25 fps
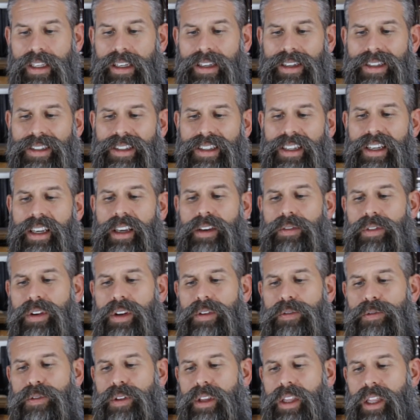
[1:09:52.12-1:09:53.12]
You see, even
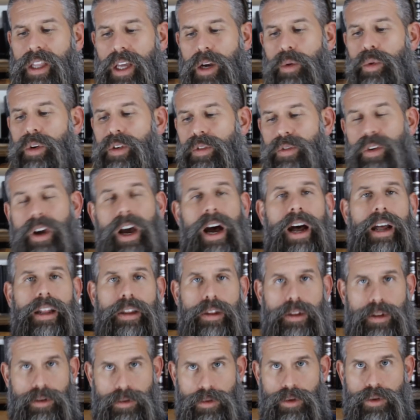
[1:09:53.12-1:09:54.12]
if they would have
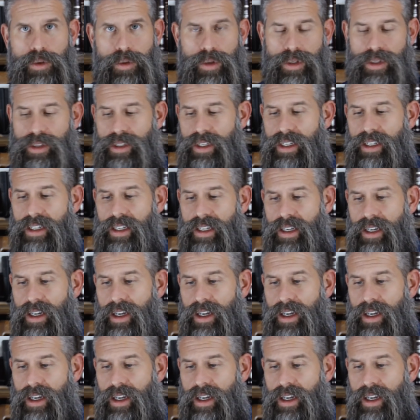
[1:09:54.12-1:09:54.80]
gone through with it,